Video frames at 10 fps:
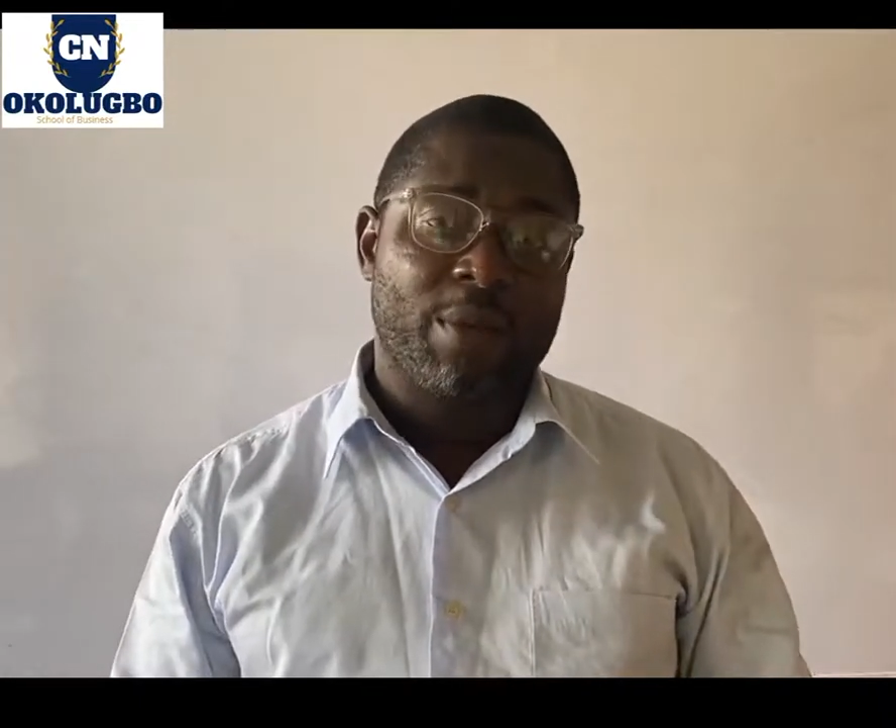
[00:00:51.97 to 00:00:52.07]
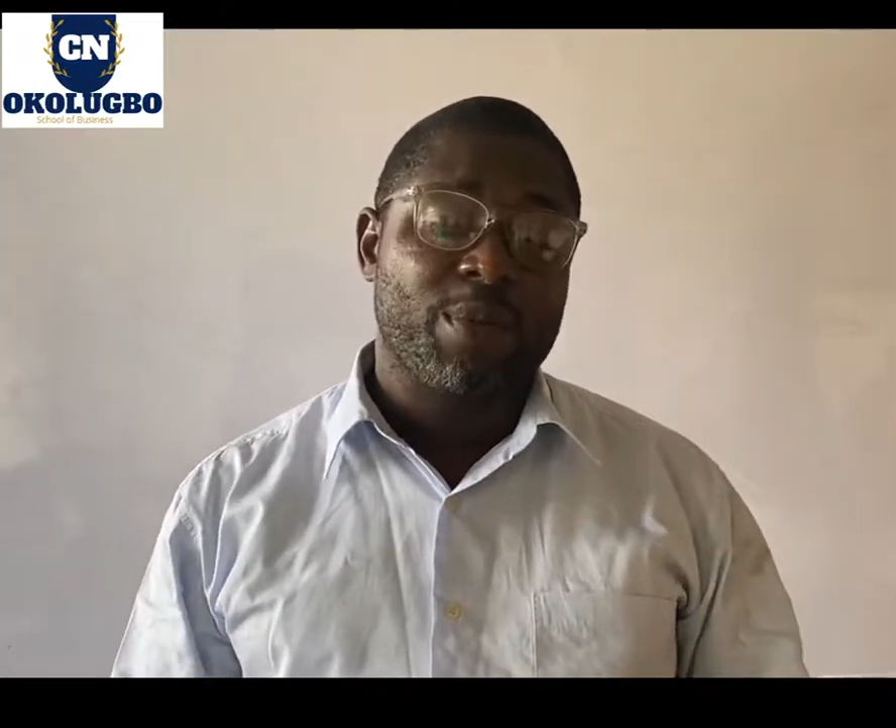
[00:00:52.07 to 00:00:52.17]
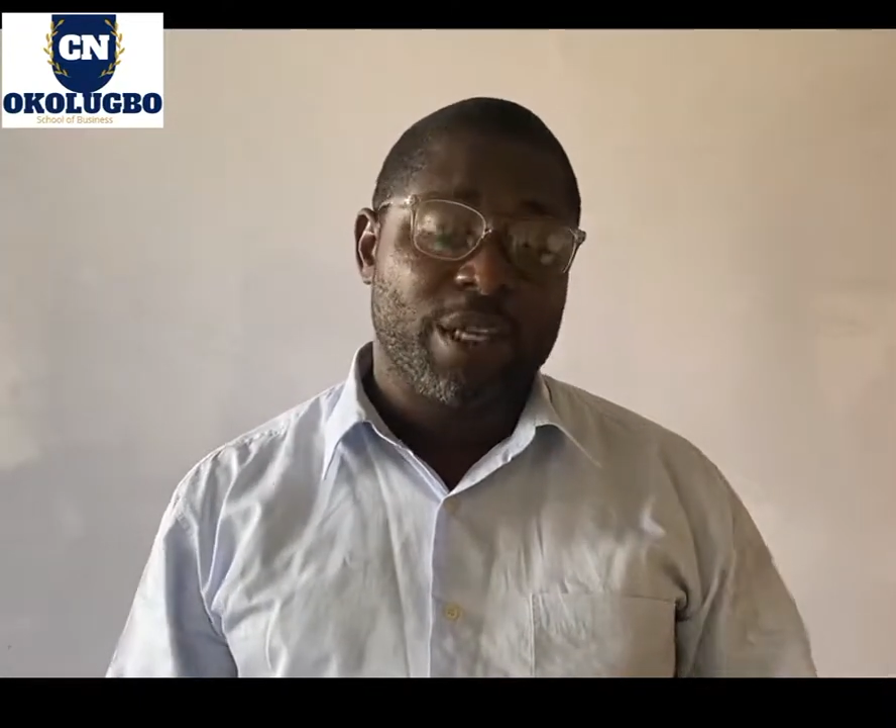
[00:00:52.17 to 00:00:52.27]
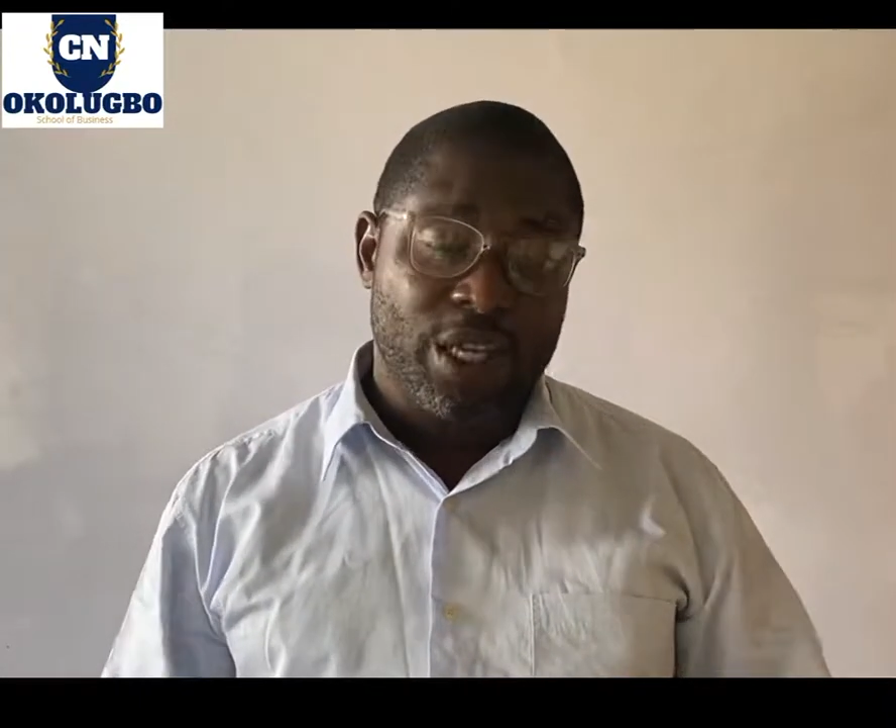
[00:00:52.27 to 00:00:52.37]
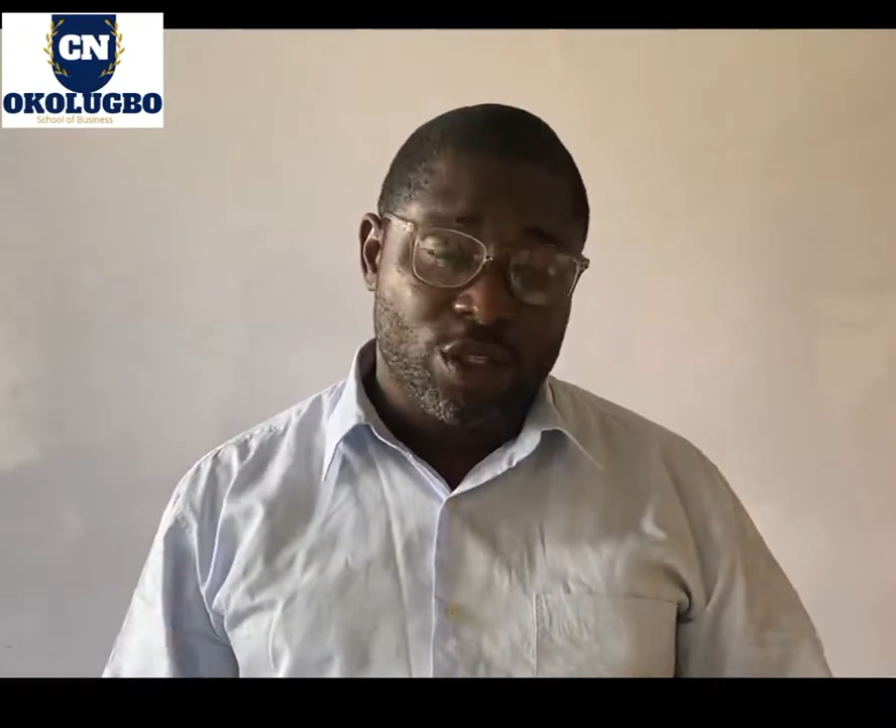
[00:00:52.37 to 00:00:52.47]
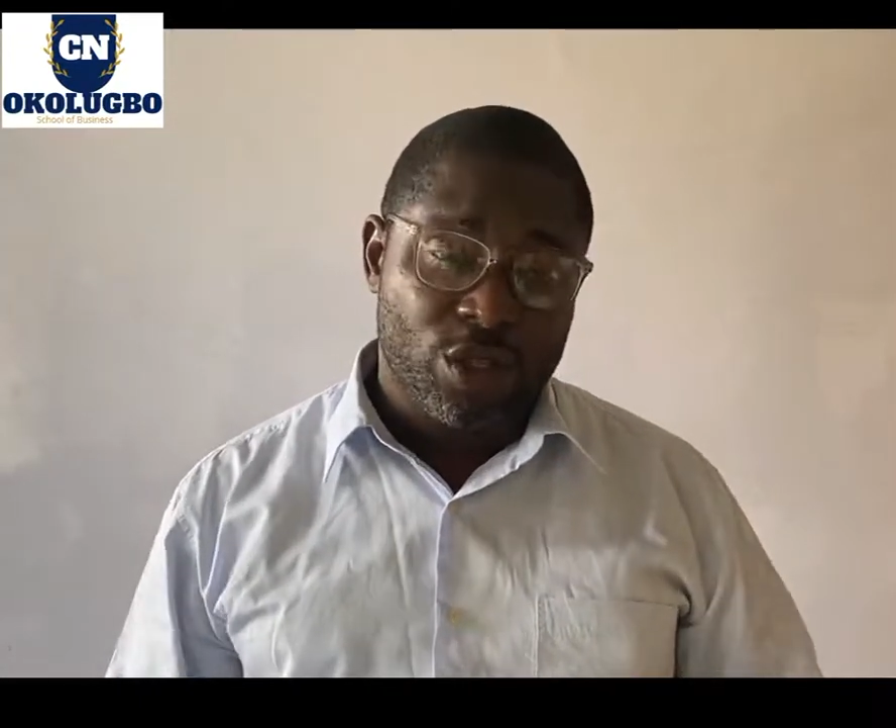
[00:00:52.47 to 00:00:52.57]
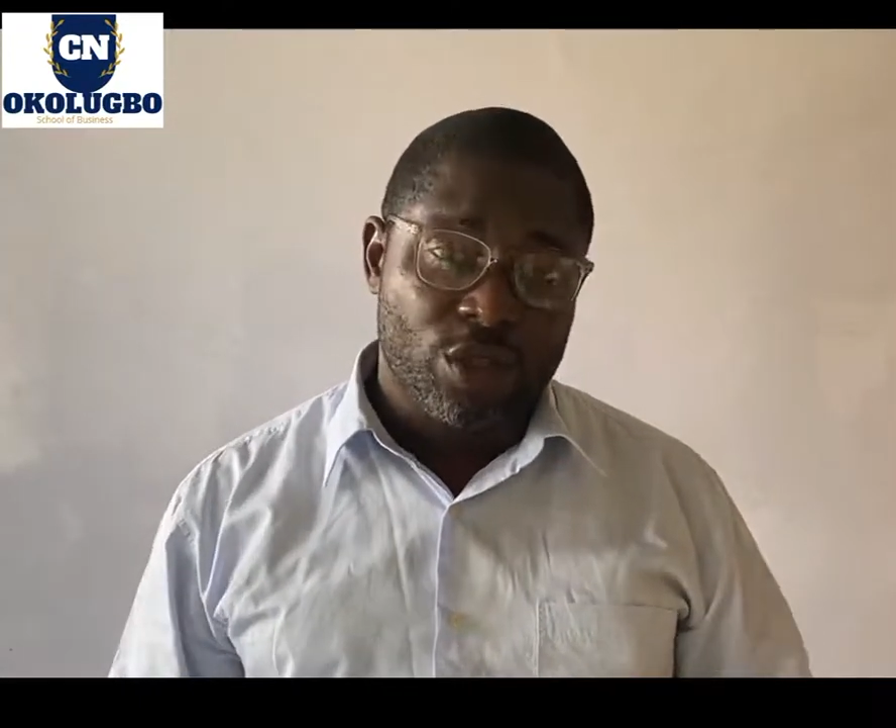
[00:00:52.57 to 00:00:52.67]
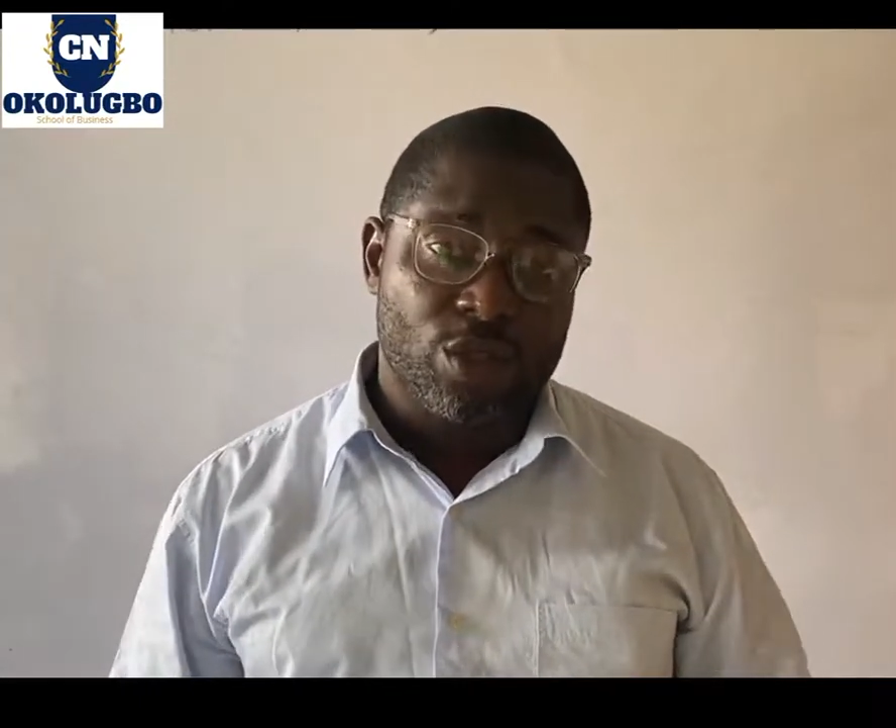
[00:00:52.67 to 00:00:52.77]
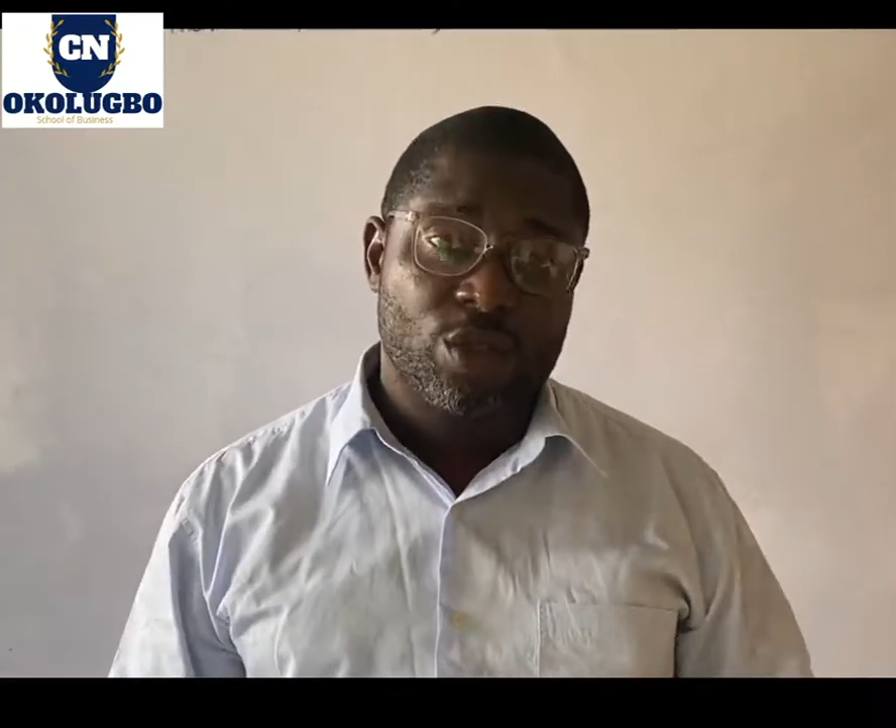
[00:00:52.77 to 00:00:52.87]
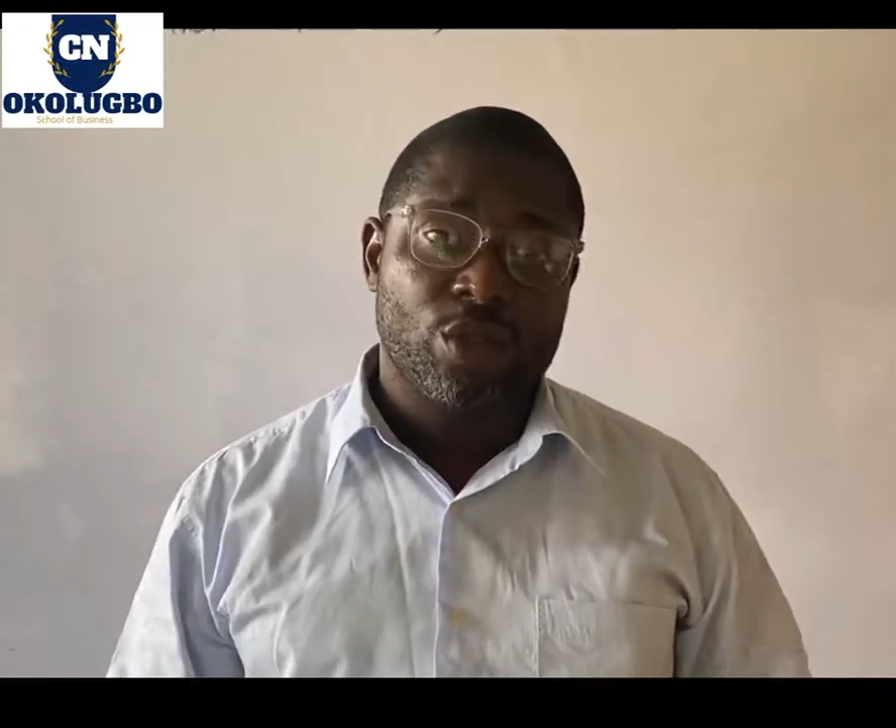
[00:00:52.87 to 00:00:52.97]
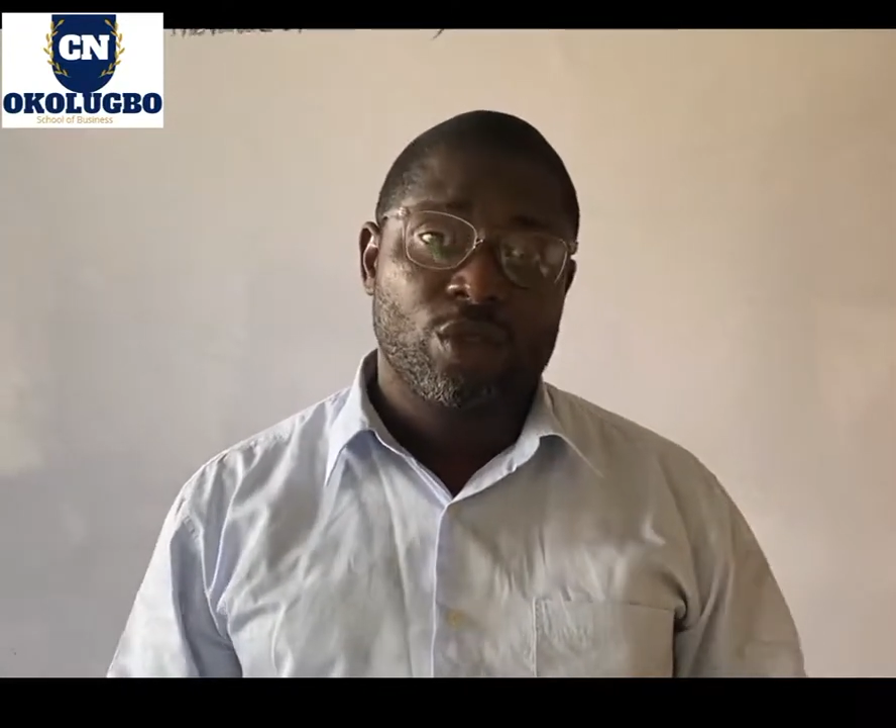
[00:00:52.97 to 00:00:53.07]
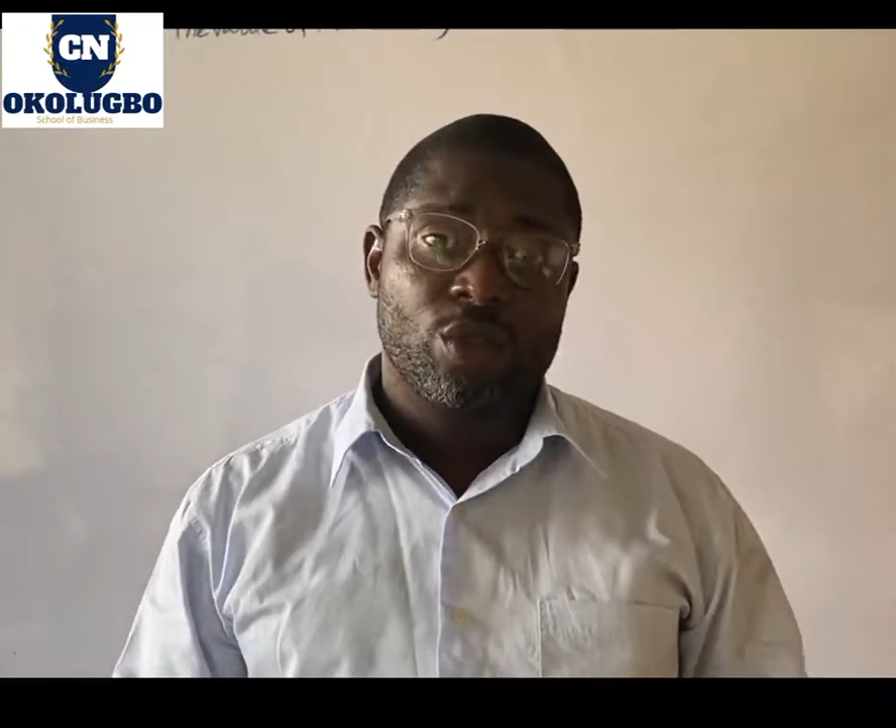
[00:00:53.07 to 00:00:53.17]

application